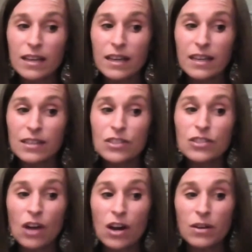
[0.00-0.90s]
it can
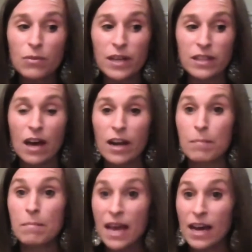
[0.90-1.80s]
start with not
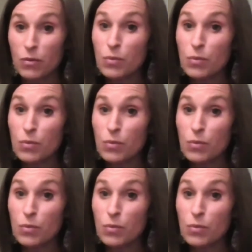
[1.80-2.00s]
a, man,